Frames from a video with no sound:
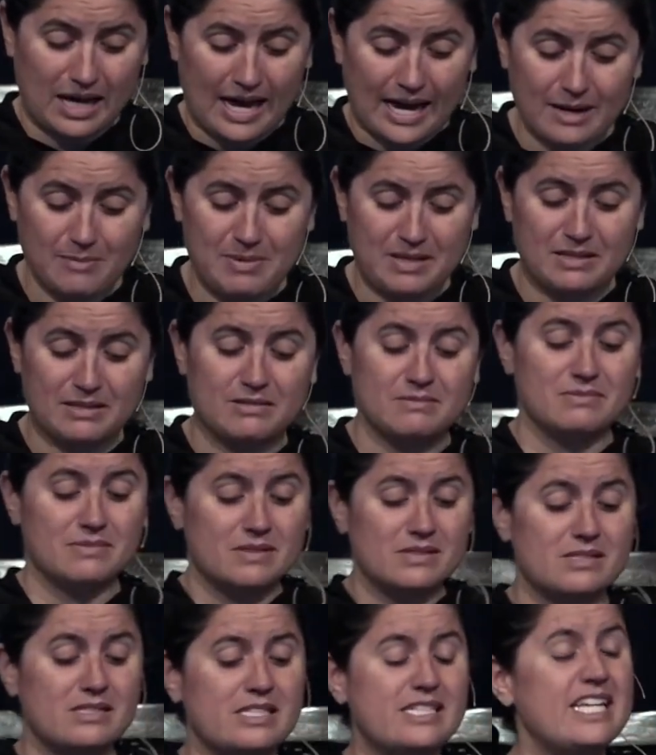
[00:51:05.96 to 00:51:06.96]
I'd be
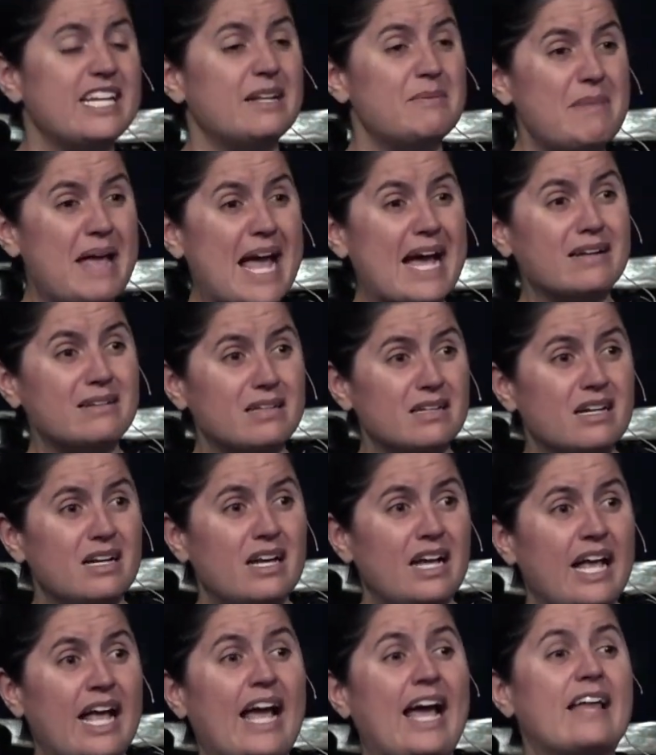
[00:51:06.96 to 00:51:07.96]
stinking mad.
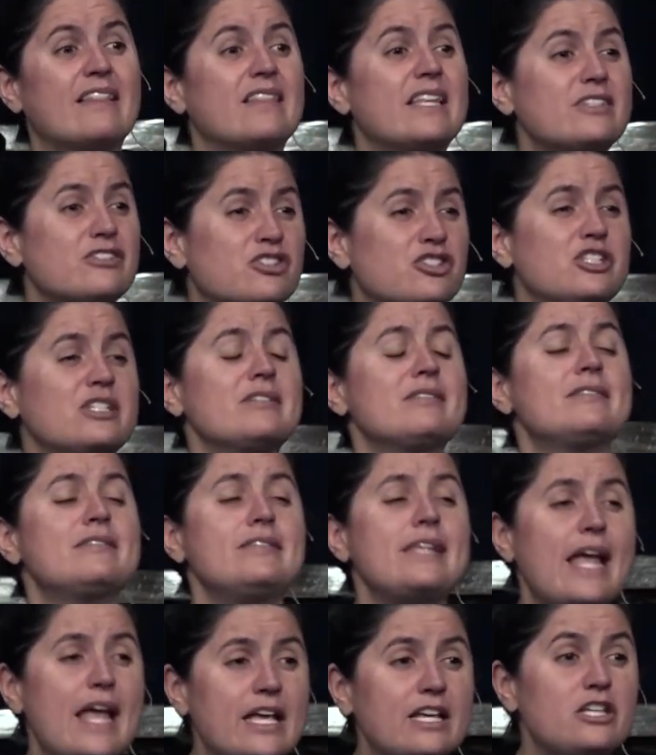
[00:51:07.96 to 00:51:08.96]
And let's just
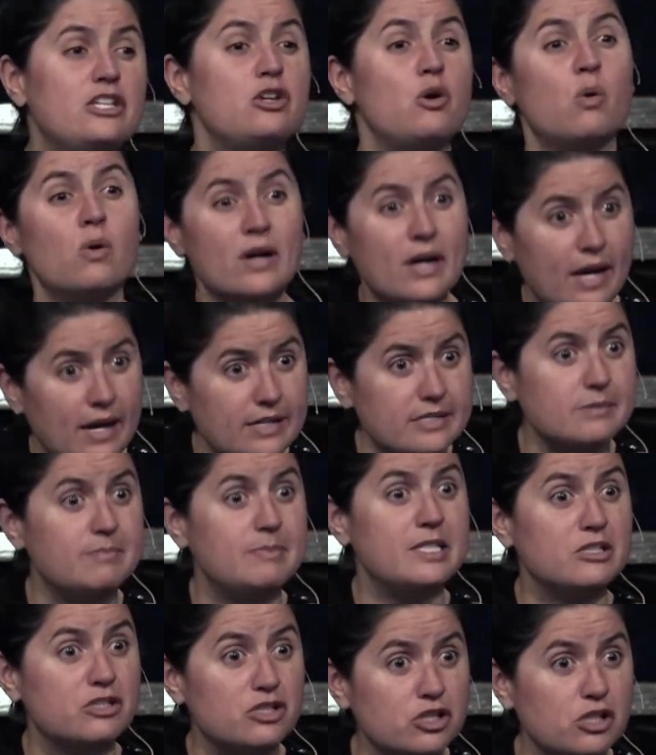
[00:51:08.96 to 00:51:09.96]
say your
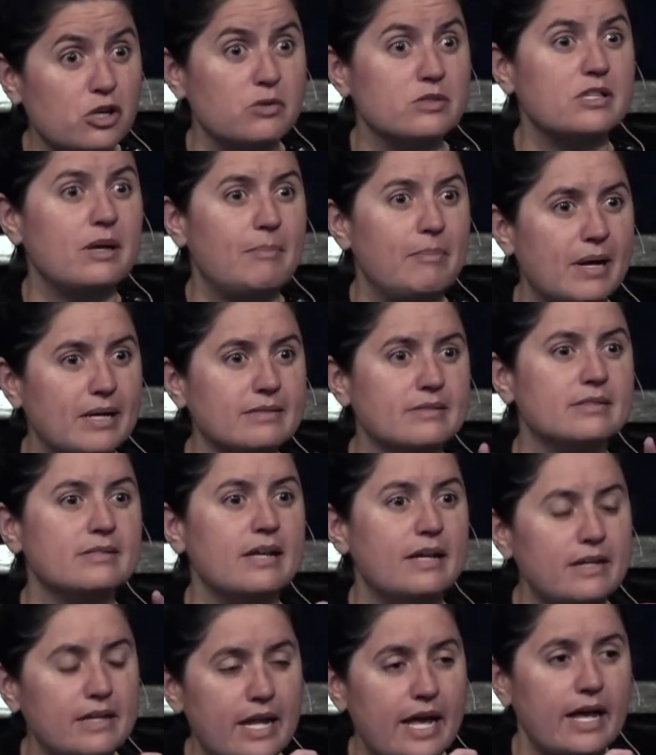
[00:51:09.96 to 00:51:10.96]
husband shows up on
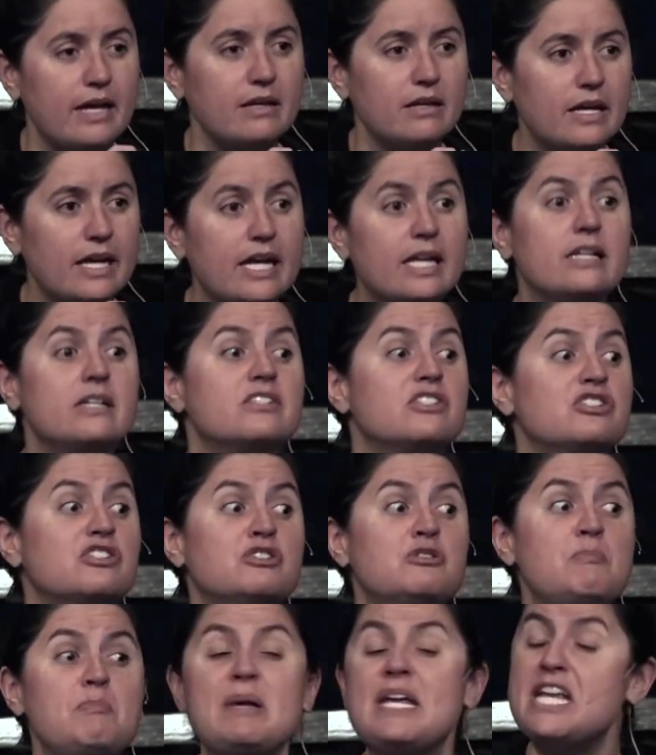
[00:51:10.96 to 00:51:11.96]
Sunday in a
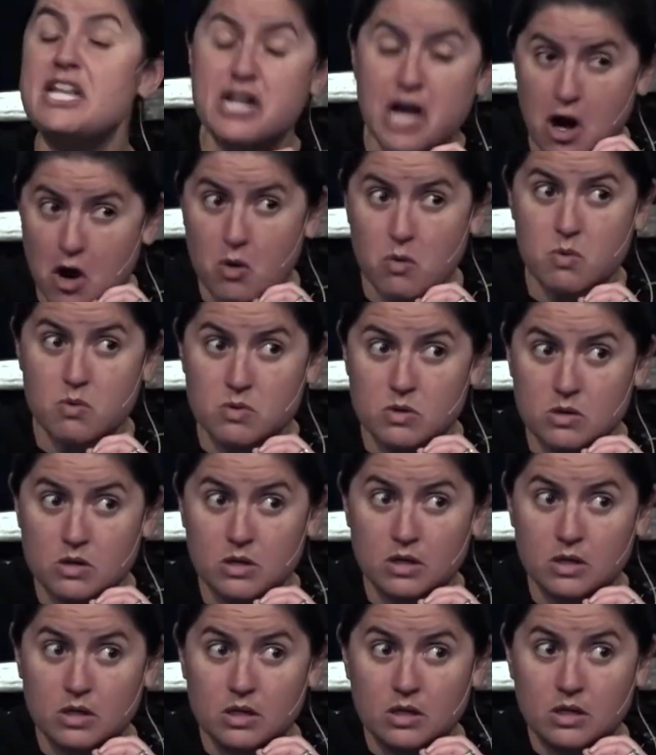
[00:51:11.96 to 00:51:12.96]
Speedo
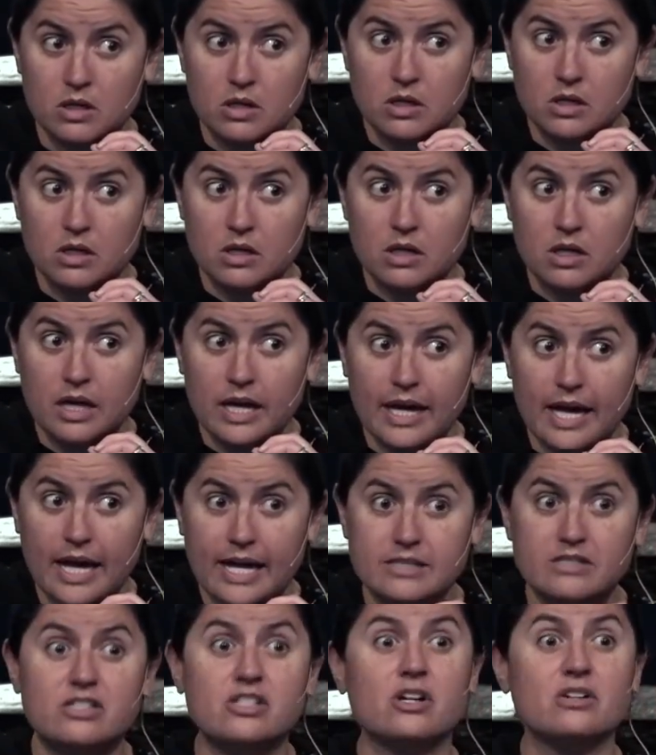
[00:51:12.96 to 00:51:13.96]
and
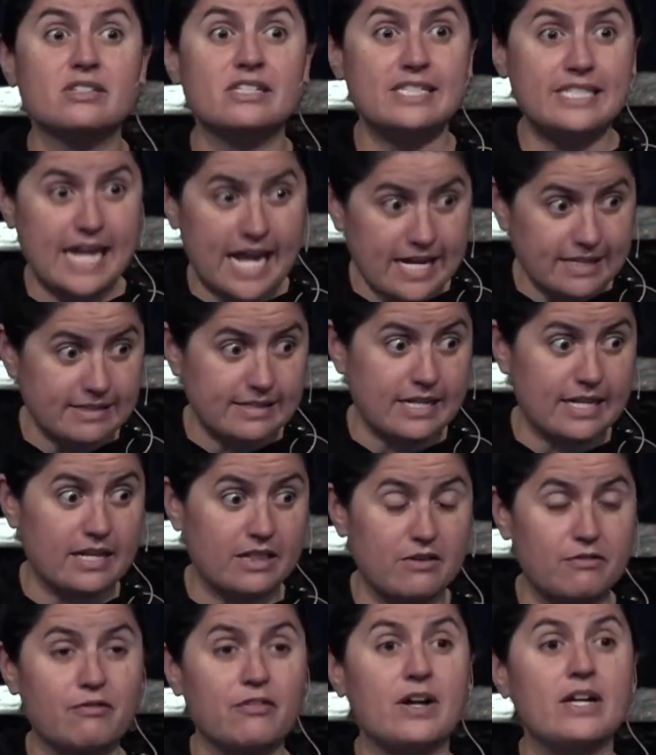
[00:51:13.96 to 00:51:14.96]
starts dancing in the
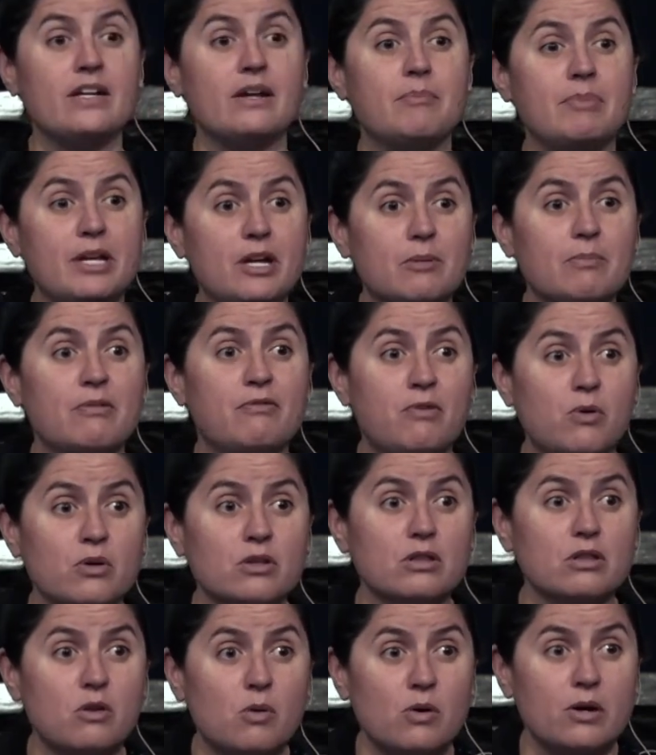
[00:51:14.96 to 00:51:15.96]
front up here before the
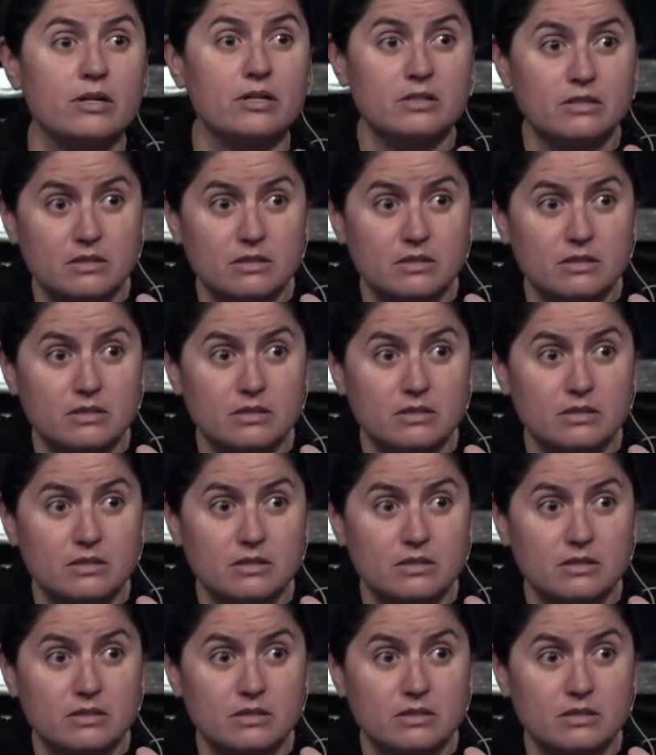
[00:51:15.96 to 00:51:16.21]
Lord.